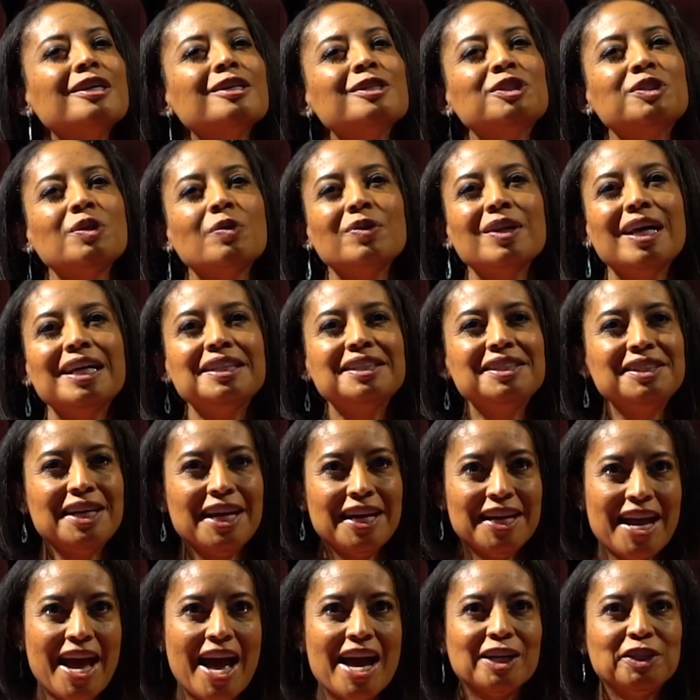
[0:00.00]
So let's
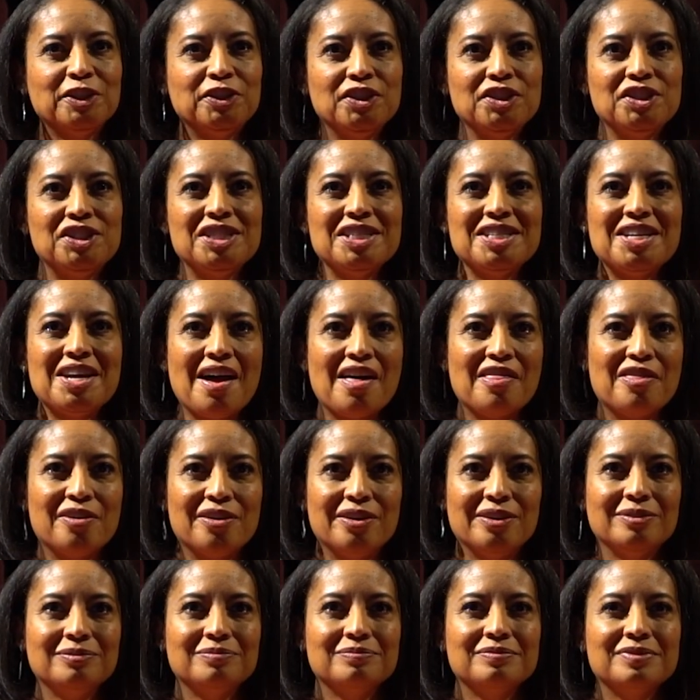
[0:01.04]
take action
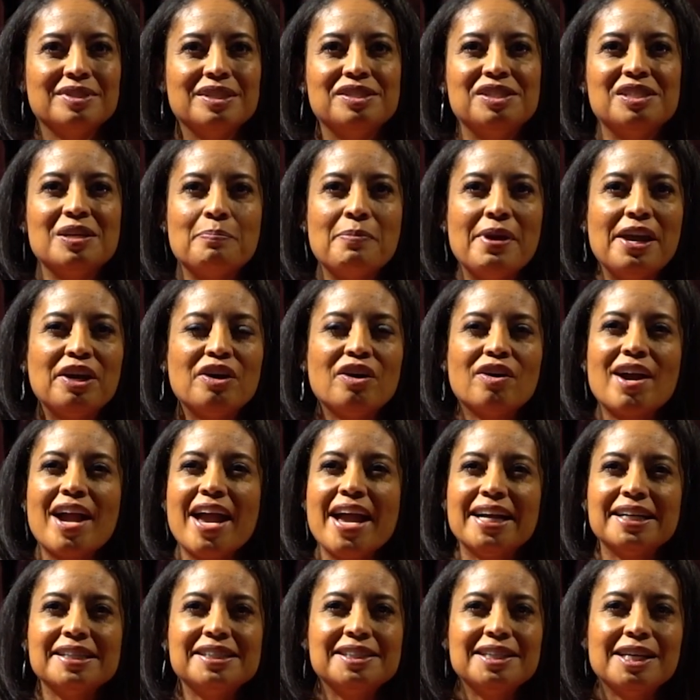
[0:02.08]
together to make our
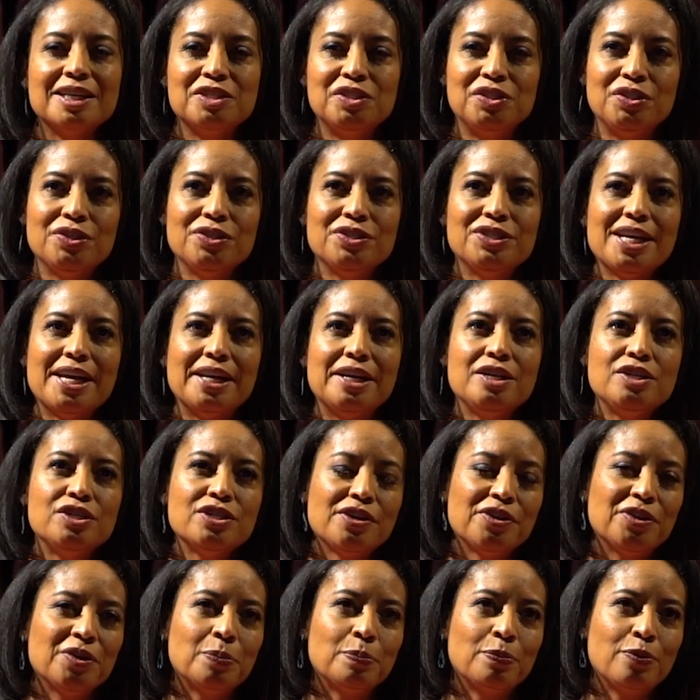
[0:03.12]
ancestors and each
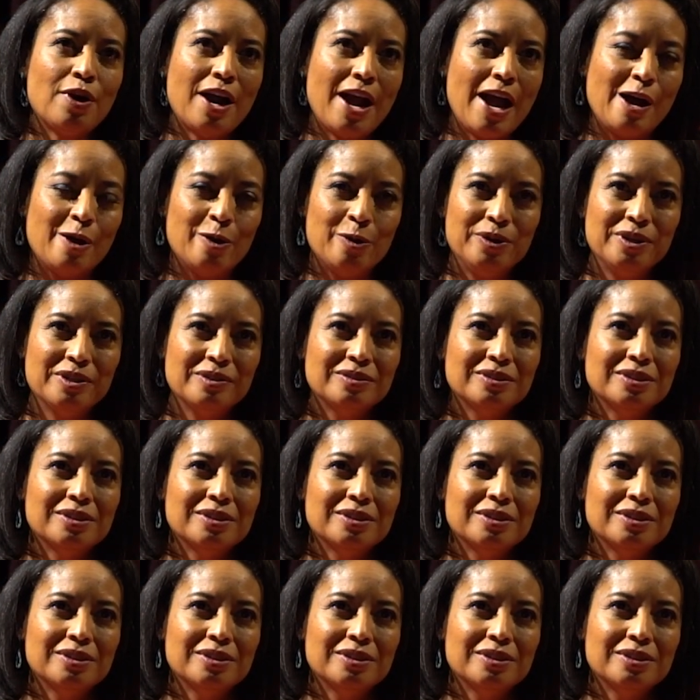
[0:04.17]
other proud.